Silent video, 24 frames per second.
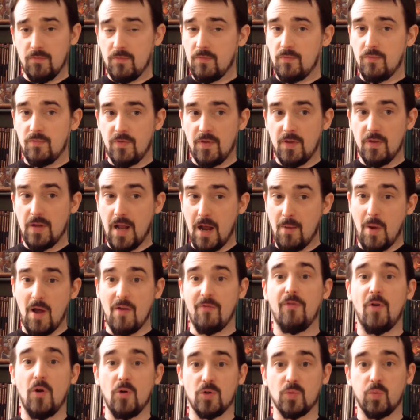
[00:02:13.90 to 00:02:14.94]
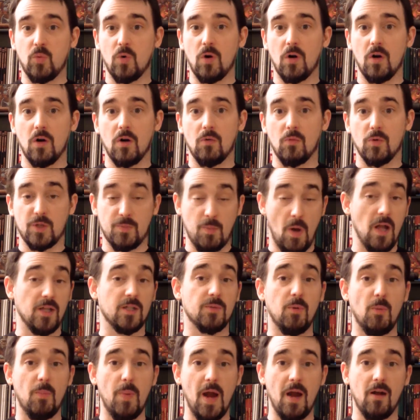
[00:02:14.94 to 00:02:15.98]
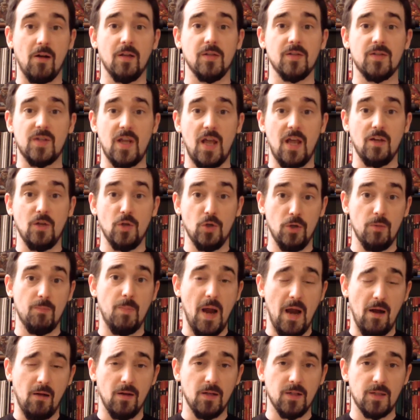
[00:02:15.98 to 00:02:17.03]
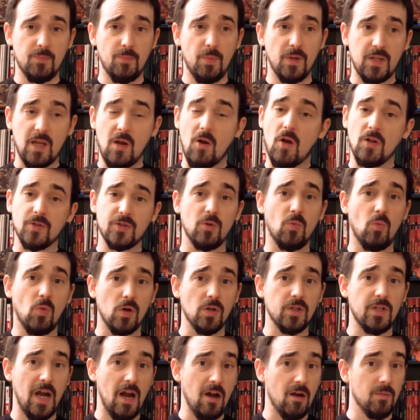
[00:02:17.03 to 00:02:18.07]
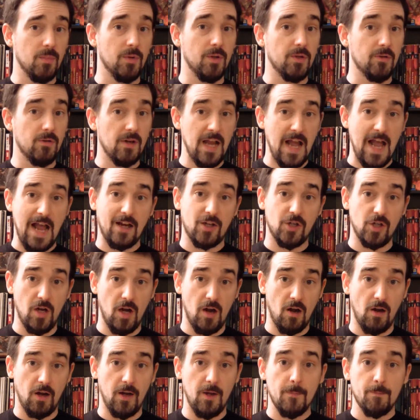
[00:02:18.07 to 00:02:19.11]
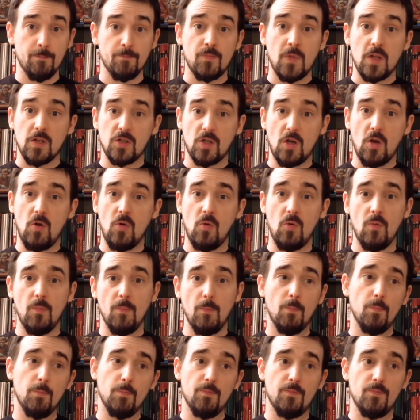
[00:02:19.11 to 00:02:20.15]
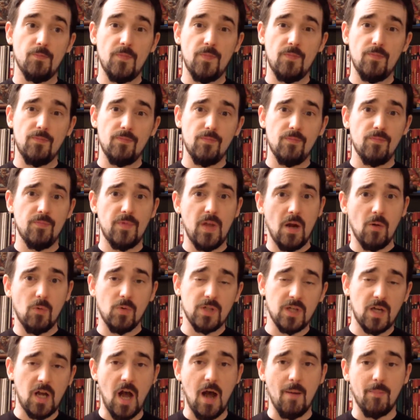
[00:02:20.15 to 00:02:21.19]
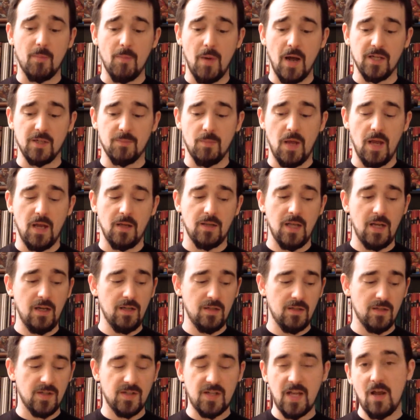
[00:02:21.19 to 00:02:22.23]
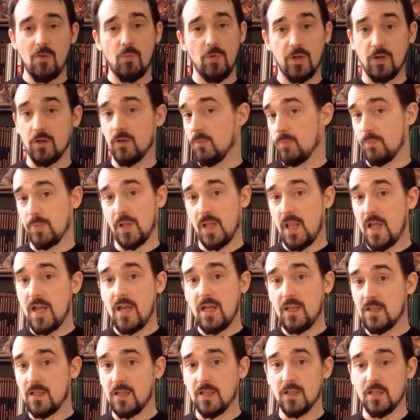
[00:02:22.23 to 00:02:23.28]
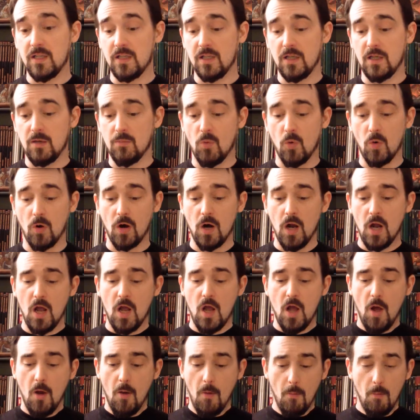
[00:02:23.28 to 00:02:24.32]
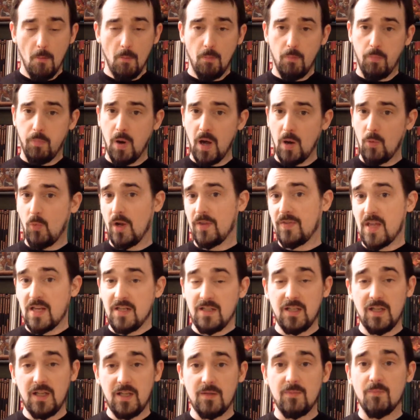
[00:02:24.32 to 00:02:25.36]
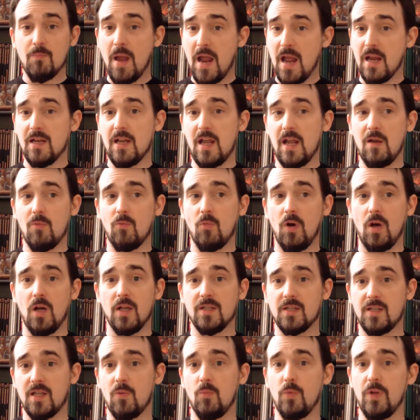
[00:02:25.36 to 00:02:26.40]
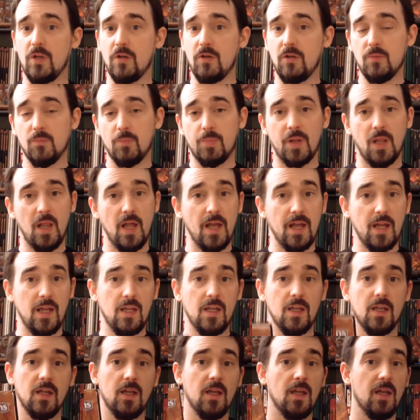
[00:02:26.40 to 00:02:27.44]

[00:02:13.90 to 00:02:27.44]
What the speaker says: Now, my folks were responsible parents and good parents, but they also weren't terribly reactionary. So there was a compromise made. They didn't say we couldn't play D&D anymore, but what they did mandate was that we couldn't play